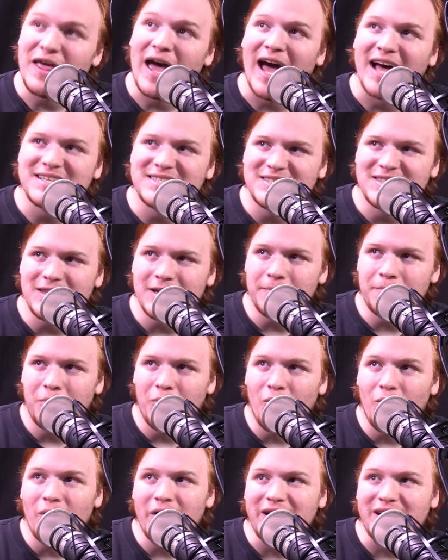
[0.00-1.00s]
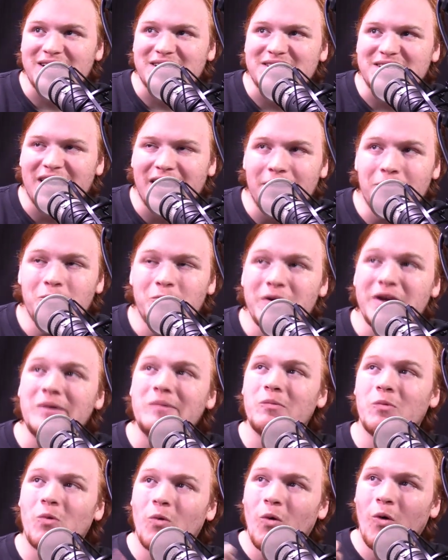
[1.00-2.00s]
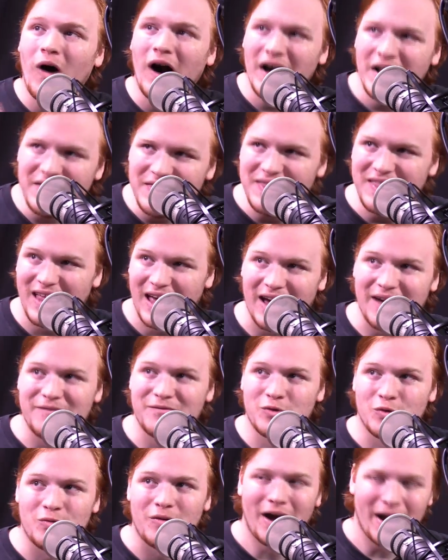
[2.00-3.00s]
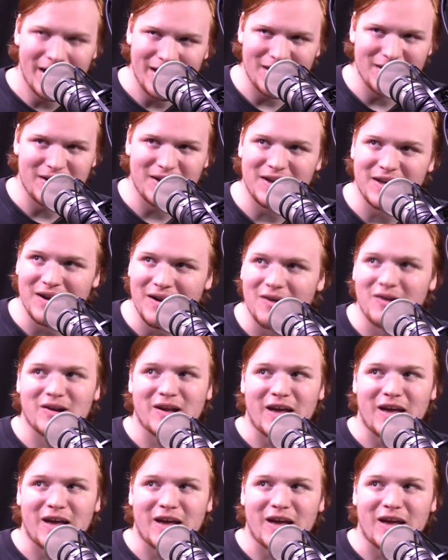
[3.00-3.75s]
That's the point. And we want that variety in our